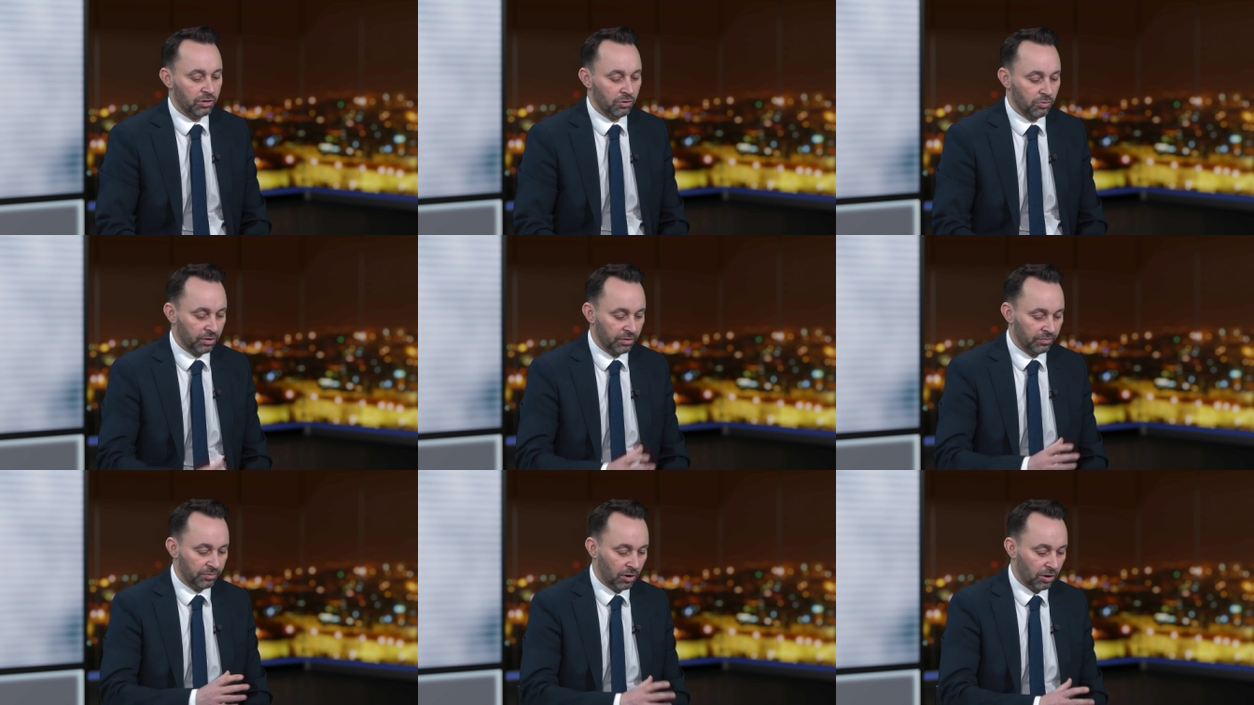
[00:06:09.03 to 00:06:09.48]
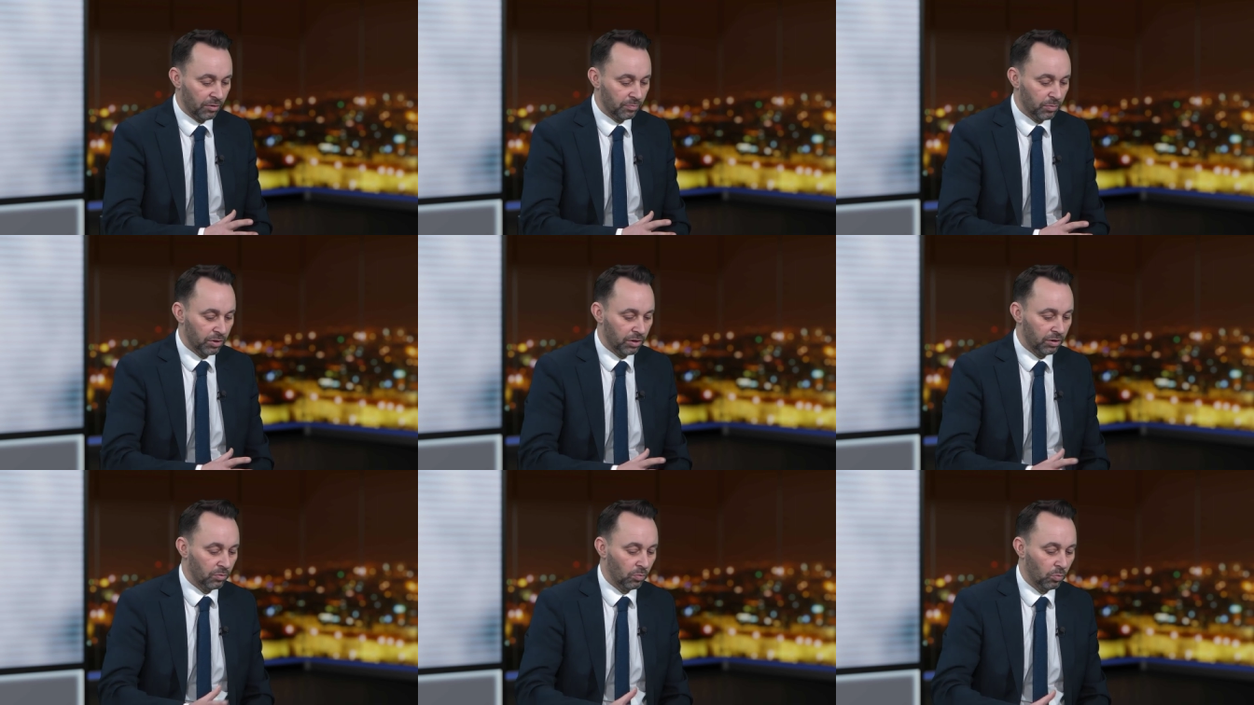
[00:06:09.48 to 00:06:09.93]
your
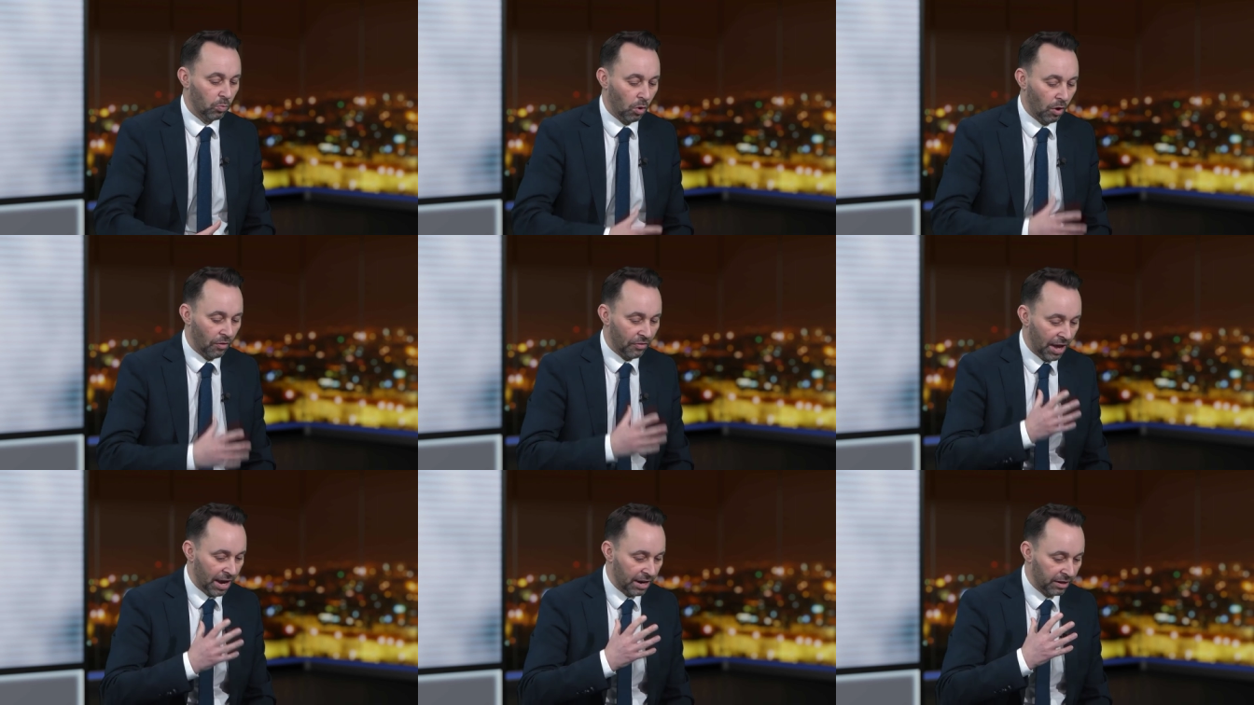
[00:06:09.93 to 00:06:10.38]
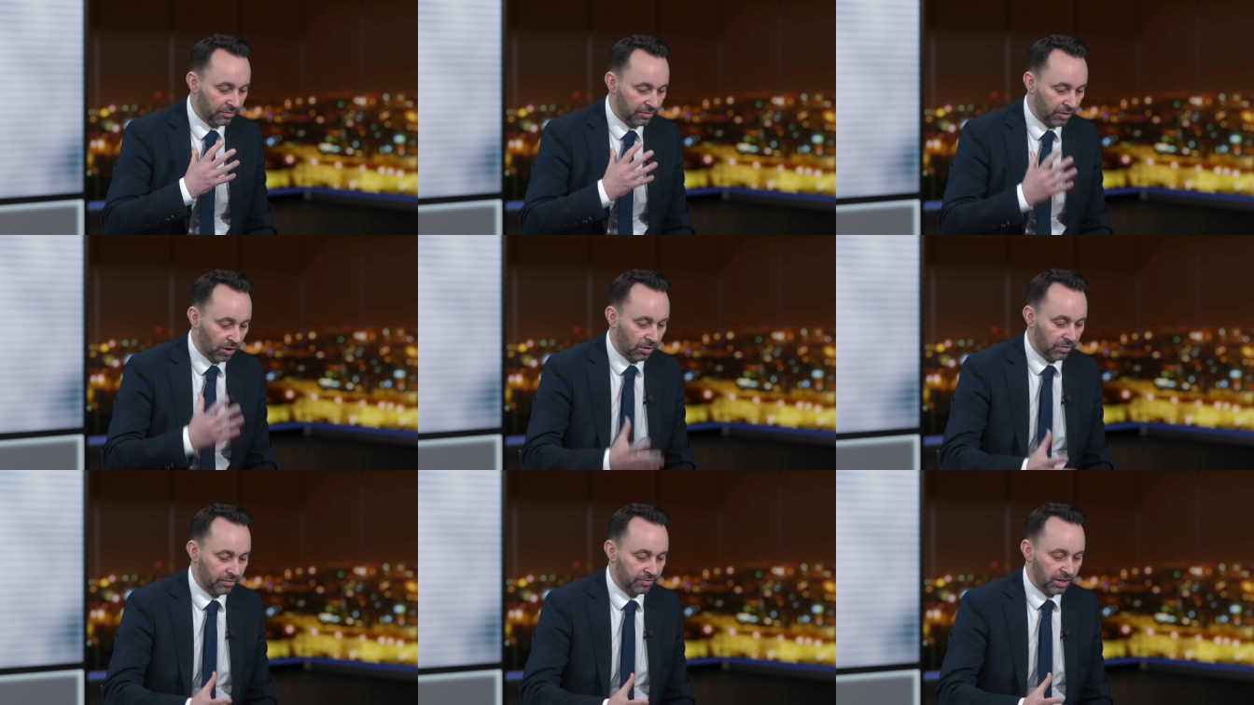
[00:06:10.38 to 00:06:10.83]
involvement, what that
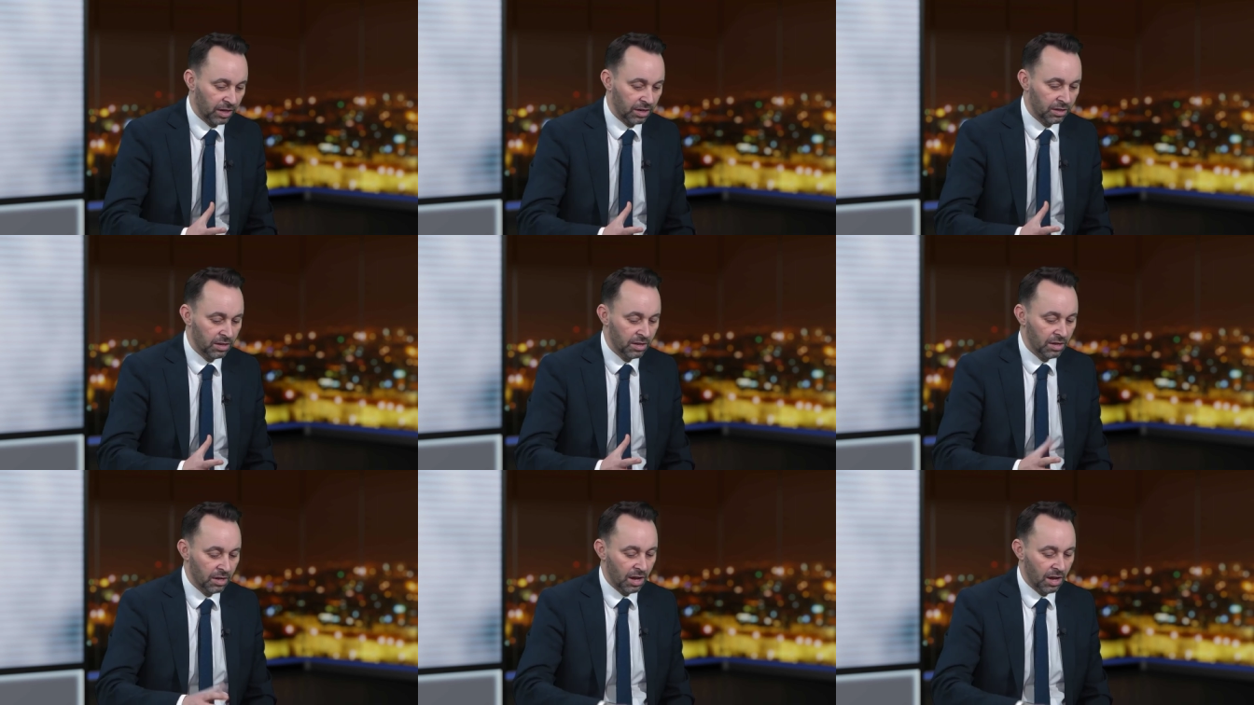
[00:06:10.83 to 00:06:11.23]
involved, and,